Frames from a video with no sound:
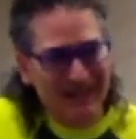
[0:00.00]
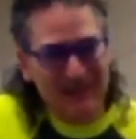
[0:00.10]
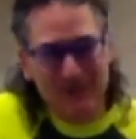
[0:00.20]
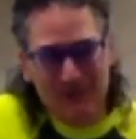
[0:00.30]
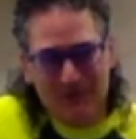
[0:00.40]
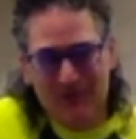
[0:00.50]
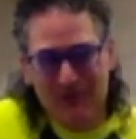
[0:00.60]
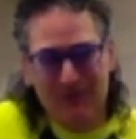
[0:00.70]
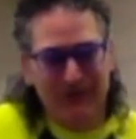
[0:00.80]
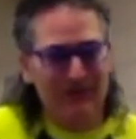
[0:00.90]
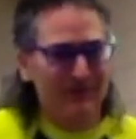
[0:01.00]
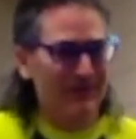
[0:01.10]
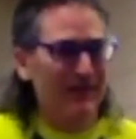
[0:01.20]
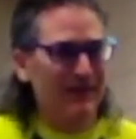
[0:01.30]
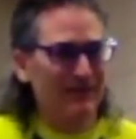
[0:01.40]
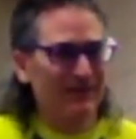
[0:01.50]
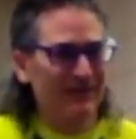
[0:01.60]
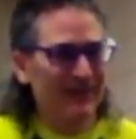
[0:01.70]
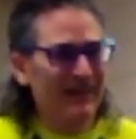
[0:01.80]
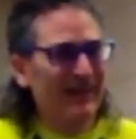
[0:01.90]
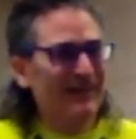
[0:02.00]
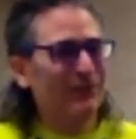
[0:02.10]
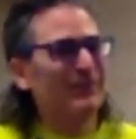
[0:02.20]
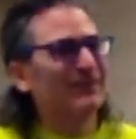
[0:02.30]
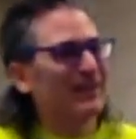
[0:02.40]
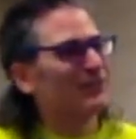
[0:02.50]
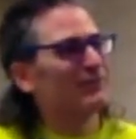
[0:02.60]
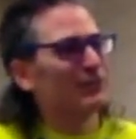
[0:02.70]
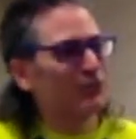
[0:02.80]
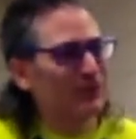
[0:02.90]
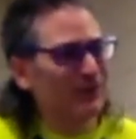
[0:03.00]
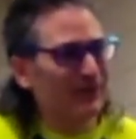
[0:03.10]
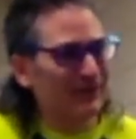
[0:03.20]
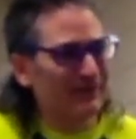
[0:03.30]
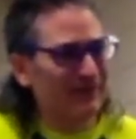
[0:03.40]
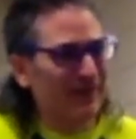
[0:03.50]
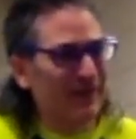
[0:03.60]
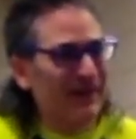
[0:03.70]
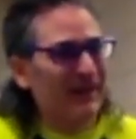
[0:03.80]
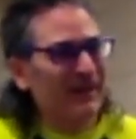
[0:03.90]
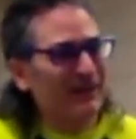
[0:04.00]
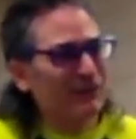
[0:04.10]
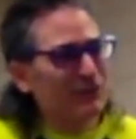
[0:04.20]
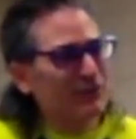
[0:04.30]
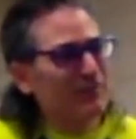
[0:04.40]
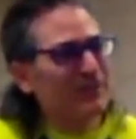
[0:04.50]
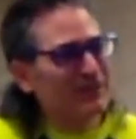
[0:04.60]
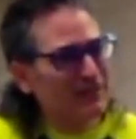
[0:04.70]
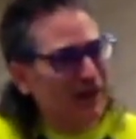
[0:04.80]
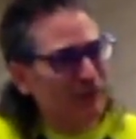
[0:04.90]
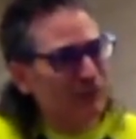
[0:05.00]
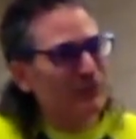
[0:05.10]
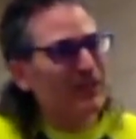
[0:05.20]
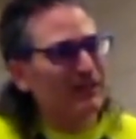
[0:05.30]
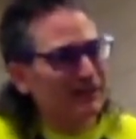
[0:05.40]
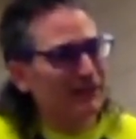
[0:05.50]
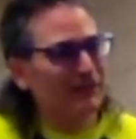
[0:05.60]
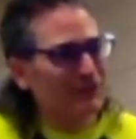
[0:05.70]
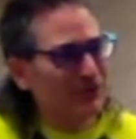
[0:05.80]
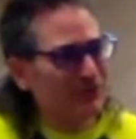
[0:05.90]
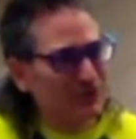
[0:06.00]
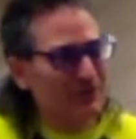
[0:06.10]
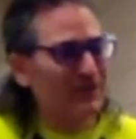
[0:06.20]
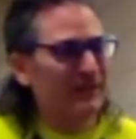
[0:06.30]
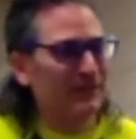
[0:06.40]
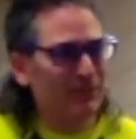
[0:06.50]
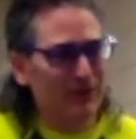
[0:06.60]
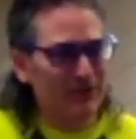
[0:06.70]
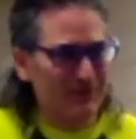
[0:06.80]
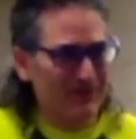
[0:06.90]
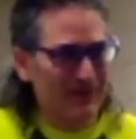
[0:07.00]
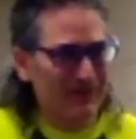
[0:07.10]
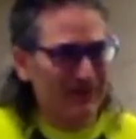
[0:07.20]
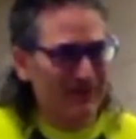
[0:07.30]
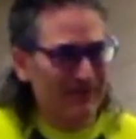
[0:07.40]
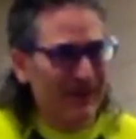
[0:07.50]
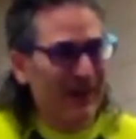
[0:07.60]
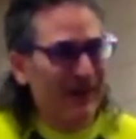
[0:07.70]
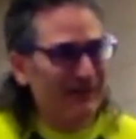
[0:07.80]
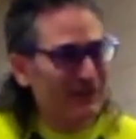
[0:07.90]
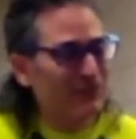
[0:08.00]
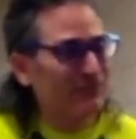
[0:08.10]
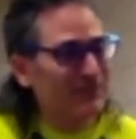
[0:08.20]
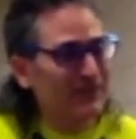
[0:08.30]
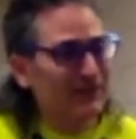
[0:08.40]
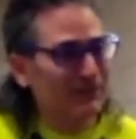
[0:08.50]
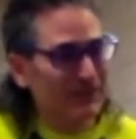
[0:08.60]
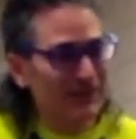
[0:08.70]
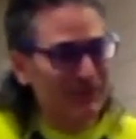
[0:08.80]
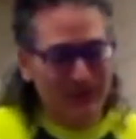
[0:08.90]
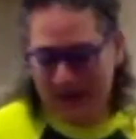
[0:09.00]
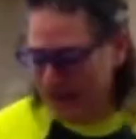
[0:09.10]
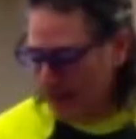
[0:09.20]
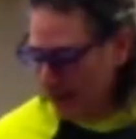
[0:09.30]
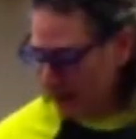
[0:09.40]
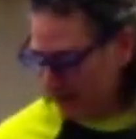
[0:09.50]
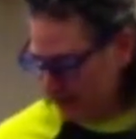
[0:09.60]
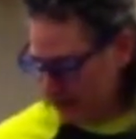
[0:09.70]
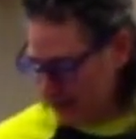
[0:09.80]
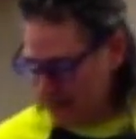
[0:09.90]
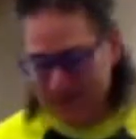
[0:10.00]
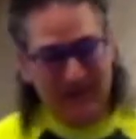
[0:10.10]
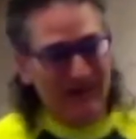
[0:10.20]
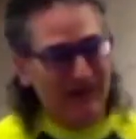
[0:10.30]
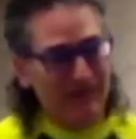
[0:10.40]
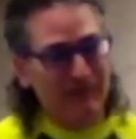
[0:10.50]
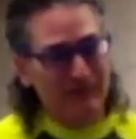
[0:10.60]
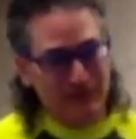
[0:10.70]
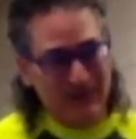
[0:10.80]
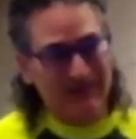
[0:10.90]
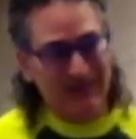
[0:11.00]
used to doing this now, it'll be less of a chore. It'll just be a routine that you do just like you brush your teeth. And this routine will keep you out of my office. Remember, if you get